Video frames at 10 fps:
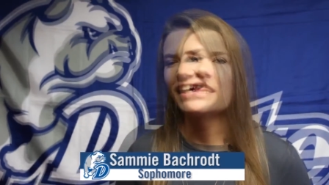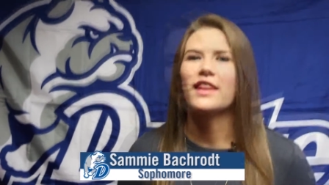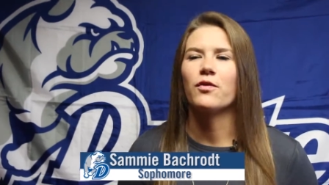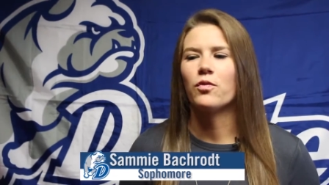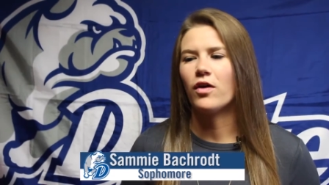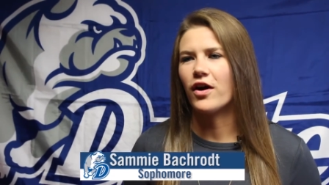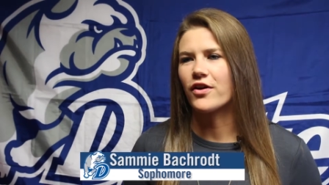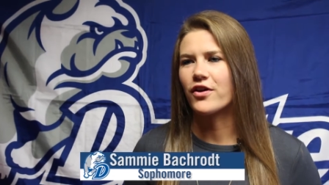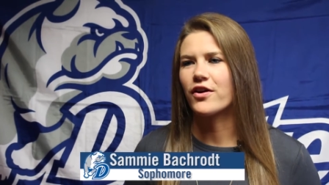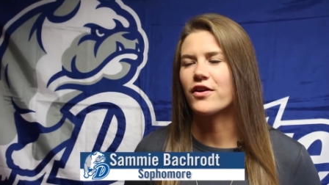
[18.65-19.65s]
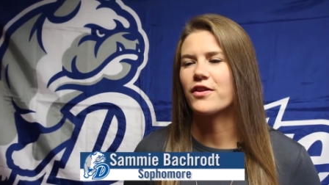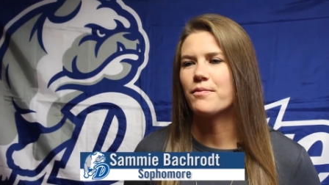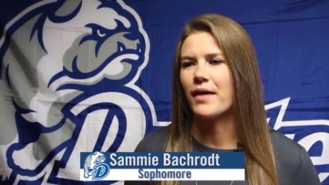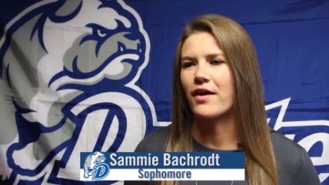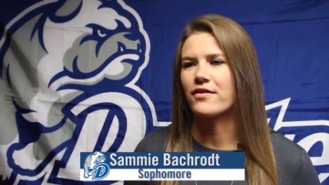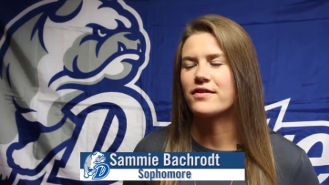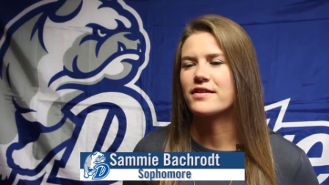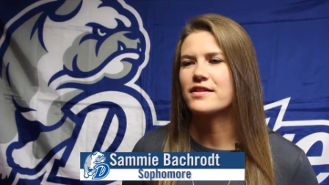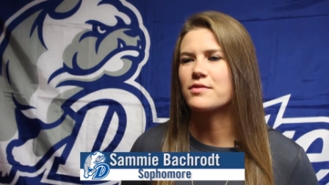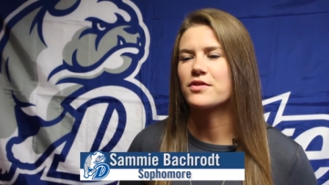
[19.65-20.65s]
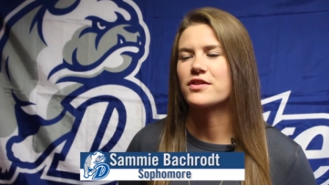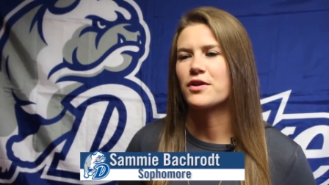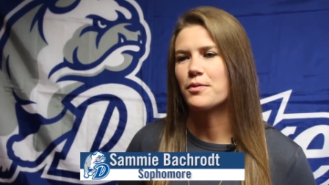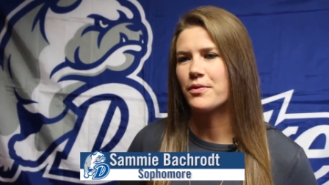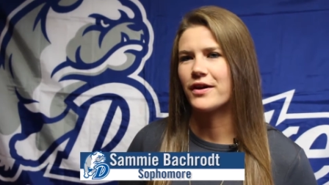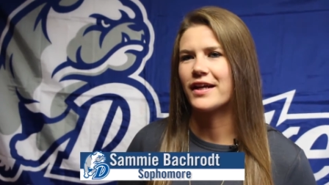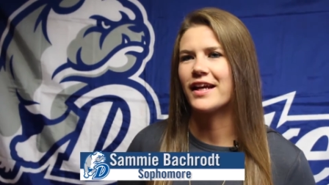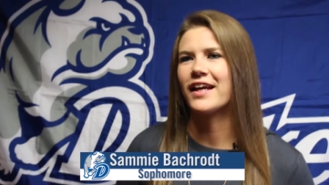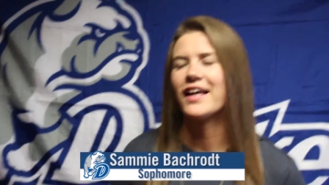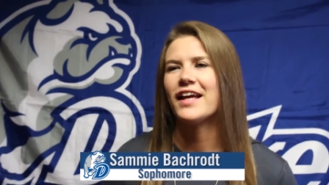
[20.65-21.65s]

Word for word: The water, the mountains were so pretty